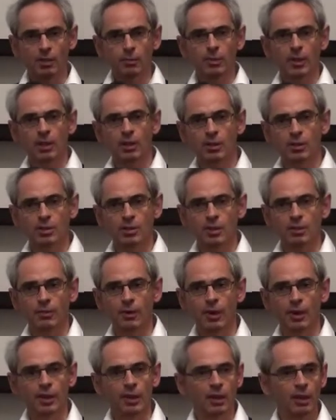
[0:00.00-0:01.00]
because if
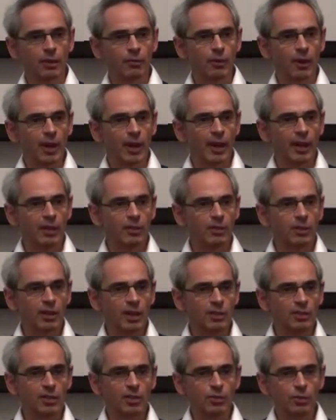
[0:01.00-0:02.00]
I enter
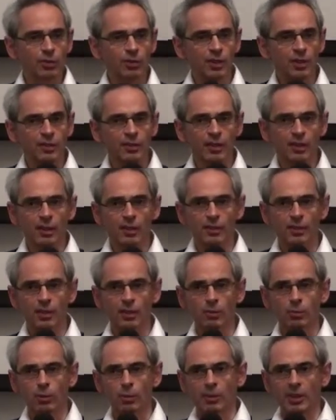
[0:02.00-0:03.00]
that into detail, that
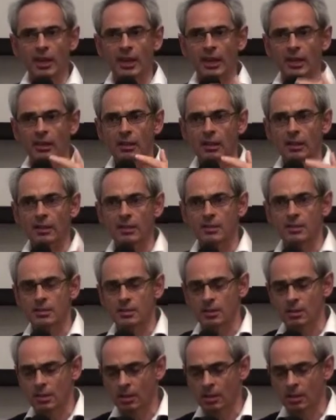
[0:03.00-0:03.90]
it would be endless.